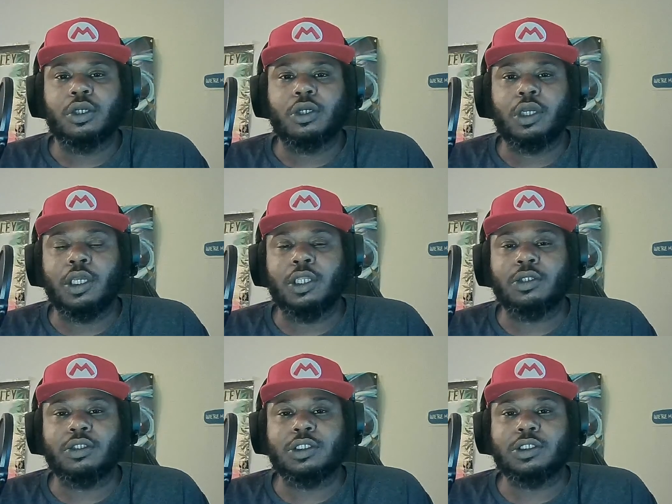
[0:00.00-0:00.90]
And
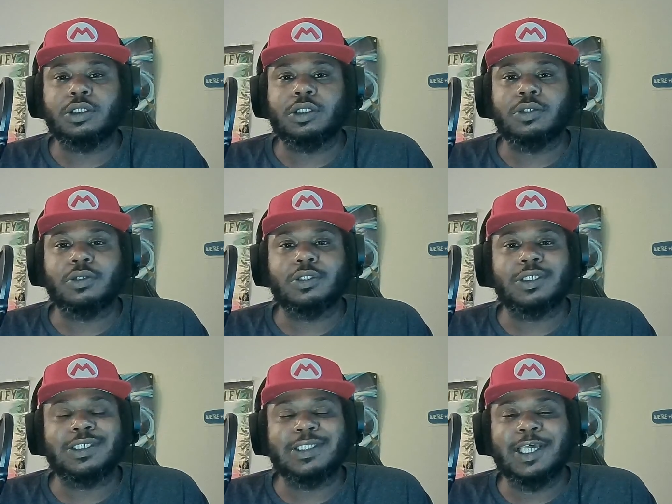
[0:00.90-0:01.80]
it's it's a it's a
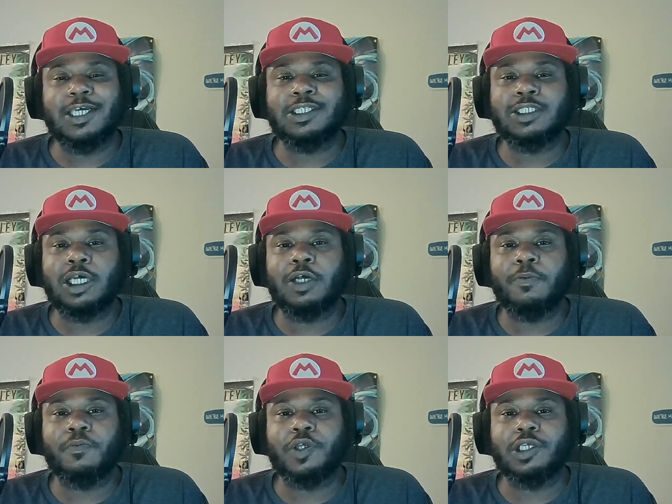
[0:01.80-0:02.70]
sad
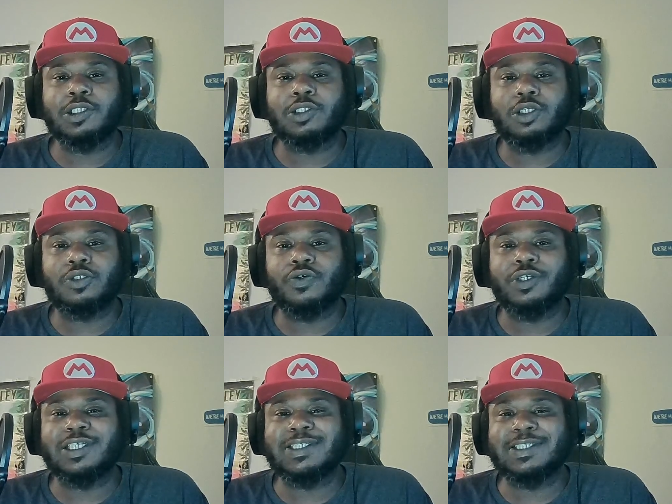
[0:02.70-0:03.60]
time, but it's also an
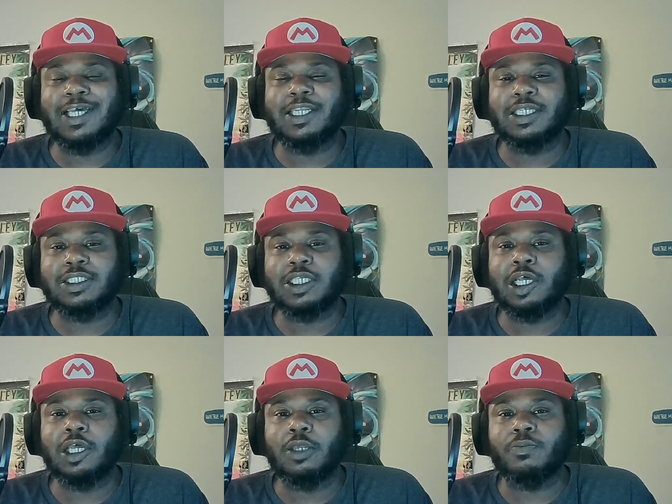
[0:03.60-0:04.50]
exciting
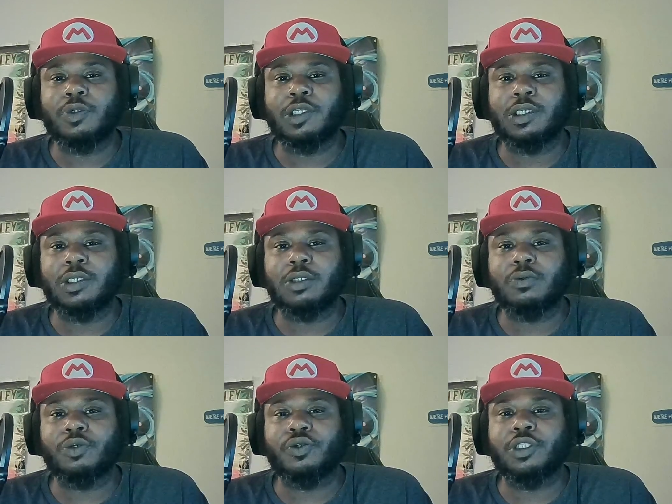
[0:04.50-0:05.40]
time
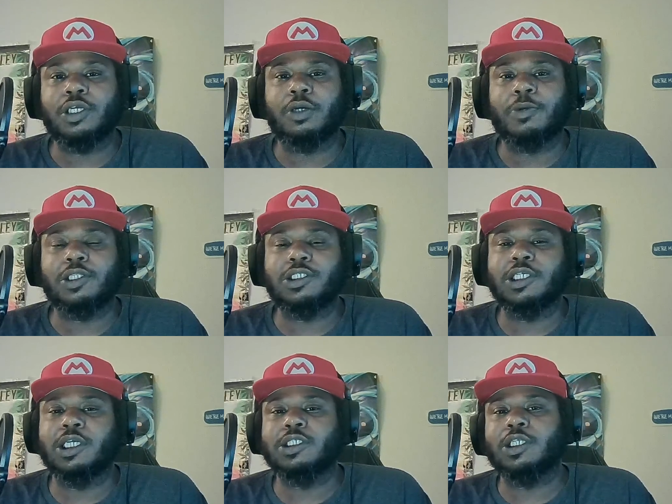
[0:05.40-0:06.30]
when you think about the
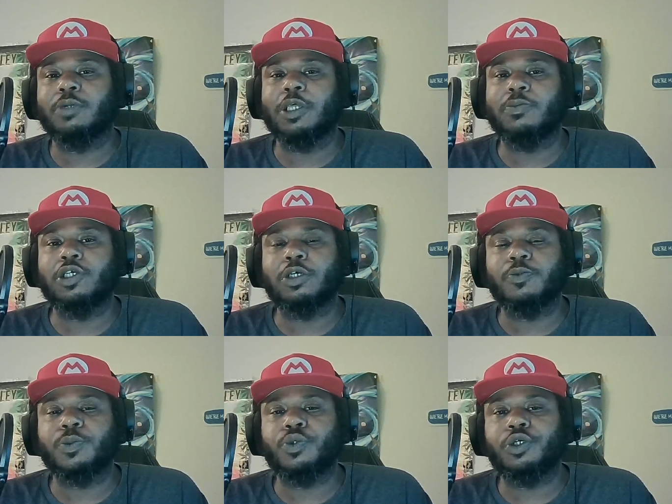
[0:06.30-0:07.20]
change that might be
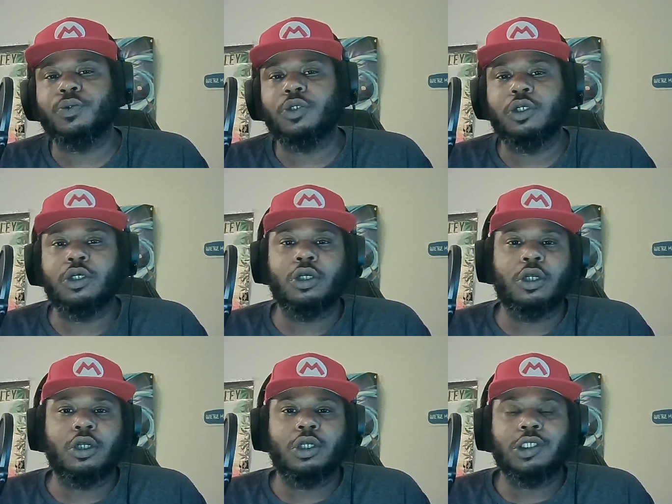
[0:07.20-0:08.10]
coming forth.
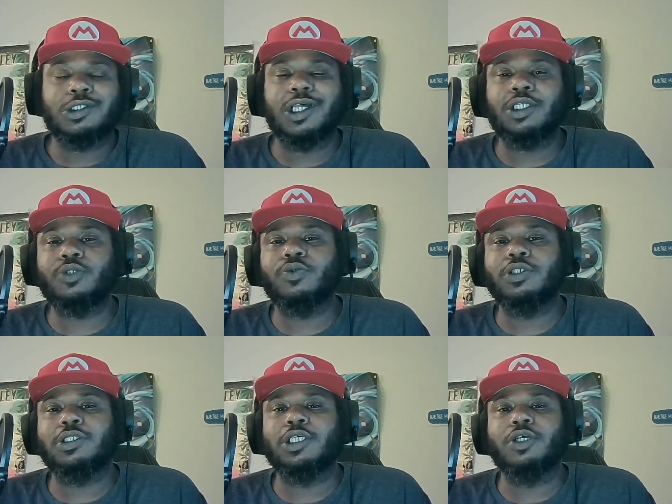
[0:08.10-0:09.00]
So I just
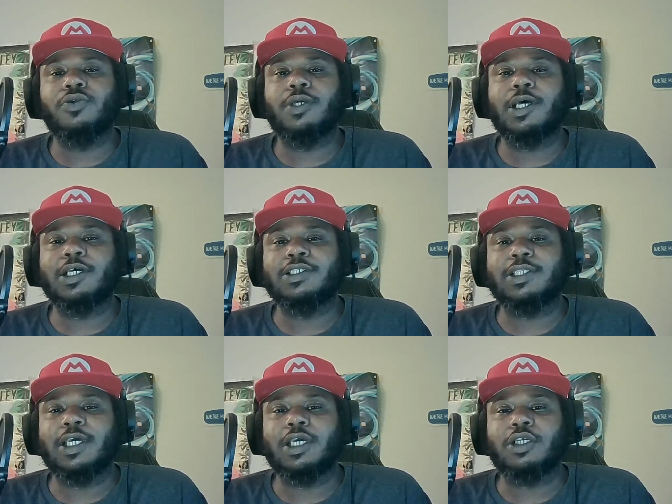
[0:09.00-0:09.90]
wanted to tell you guys
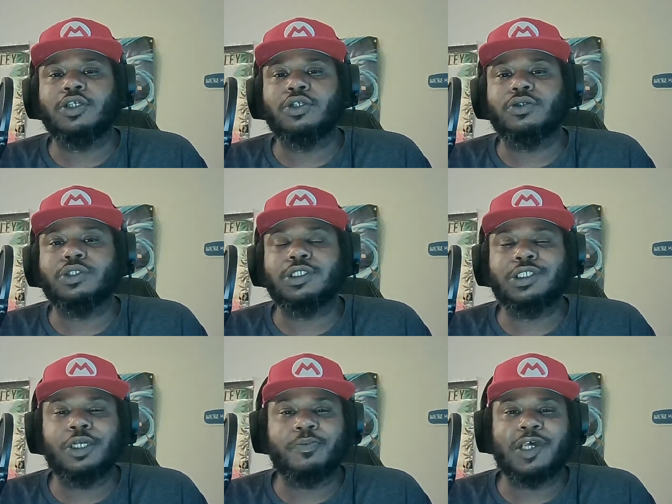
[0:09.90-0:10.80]
that, you know, just
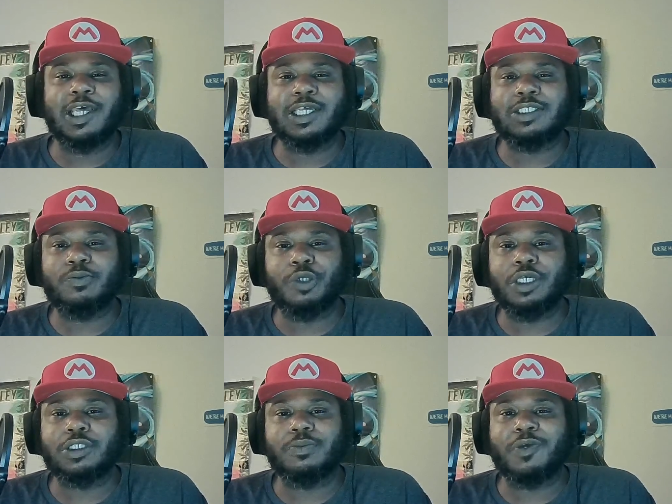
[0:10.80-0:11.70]
share my
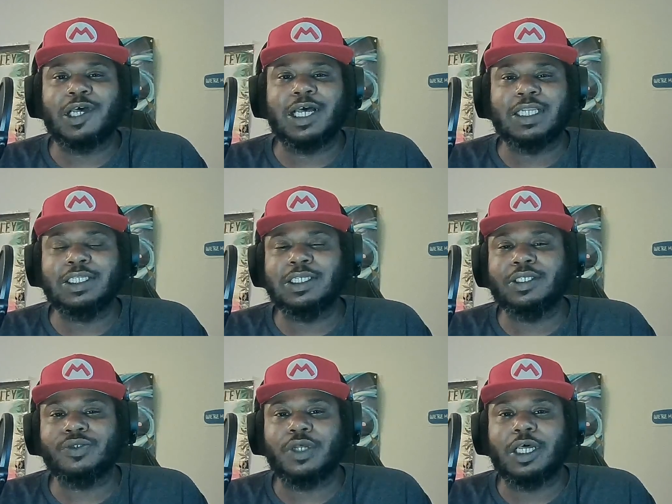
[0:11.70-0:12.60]
aspects and my
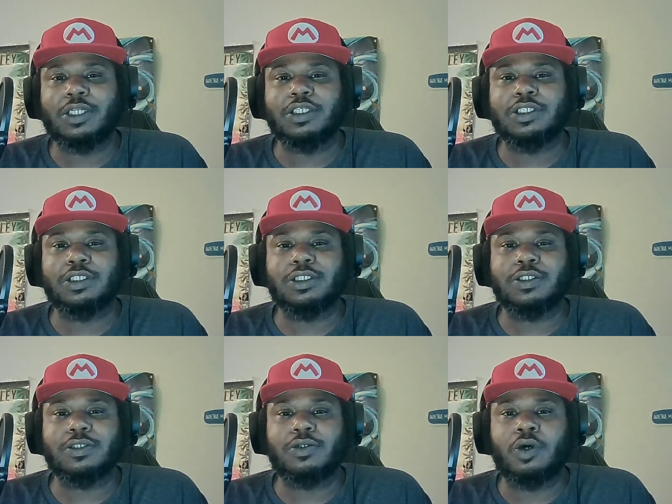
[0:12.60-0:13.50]
ideas on how this
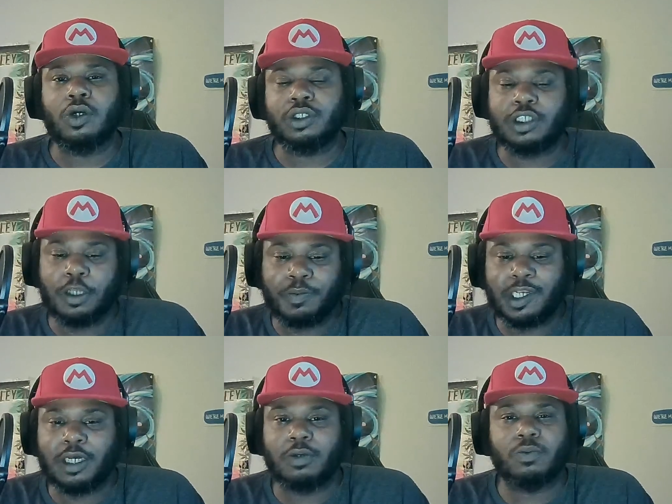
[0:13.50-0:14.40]
is all
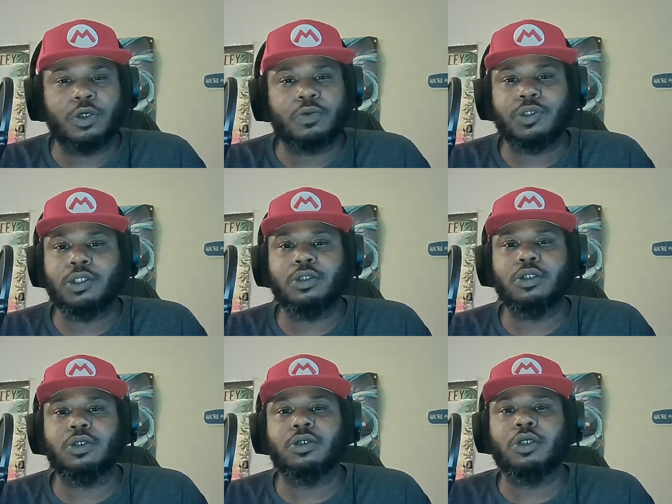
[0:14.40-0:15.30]
shaping out and what we, you
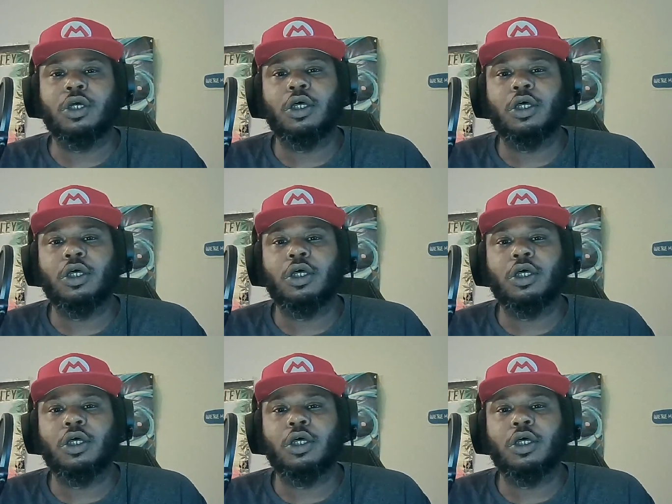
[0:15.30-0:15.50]
know,